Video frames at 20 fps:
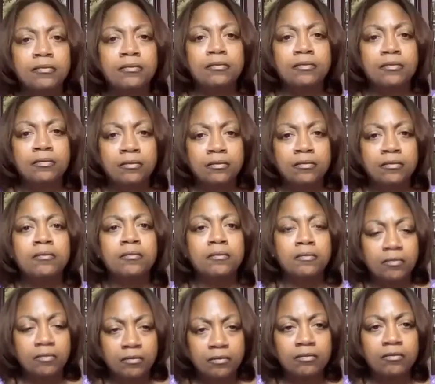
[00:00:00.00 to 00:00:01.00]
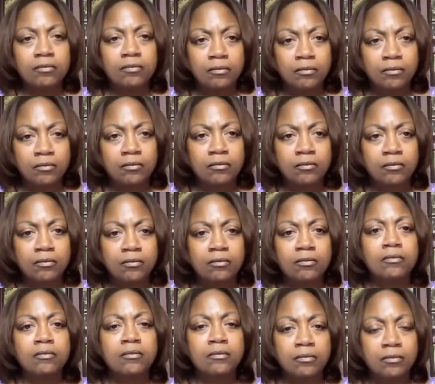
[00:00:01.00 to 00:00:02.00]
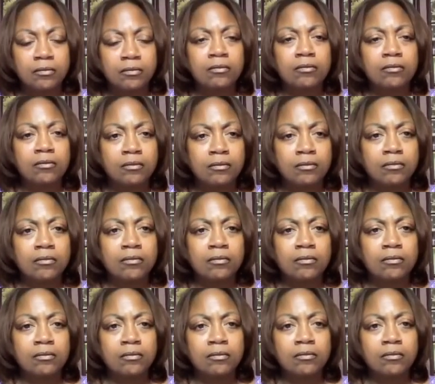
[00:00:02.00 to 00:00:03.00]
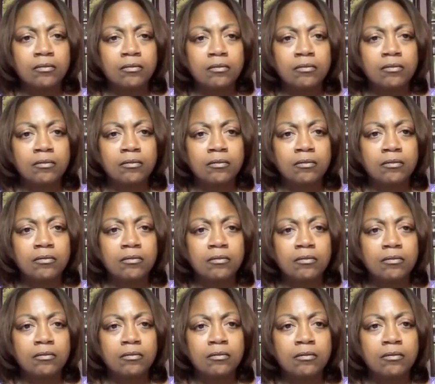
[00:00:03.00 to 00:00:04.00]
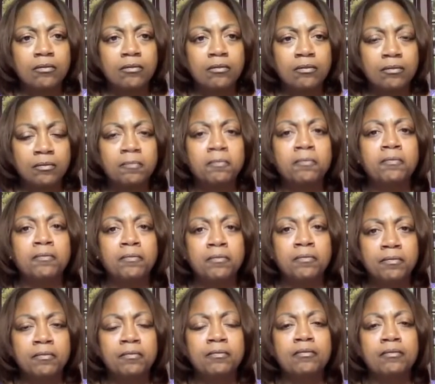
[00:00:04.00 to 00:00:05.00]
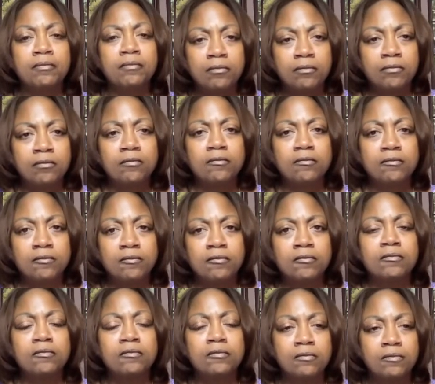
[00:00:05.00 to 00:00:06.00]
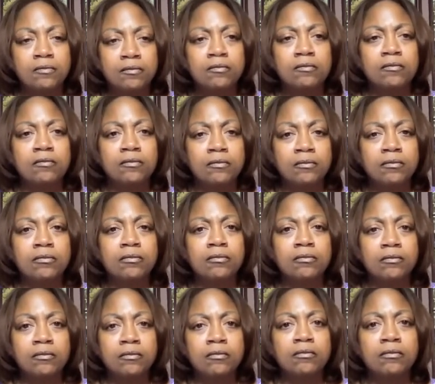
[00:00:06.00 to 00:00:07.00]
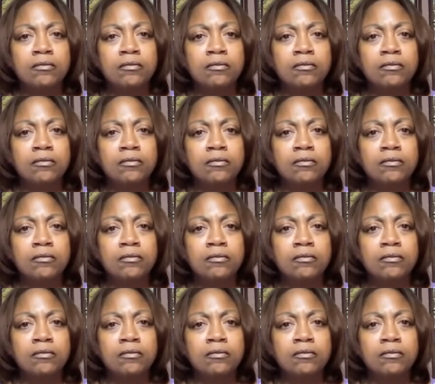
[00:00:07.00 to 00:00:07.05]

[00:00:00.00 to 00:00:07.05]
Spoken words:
The person shown says nothing.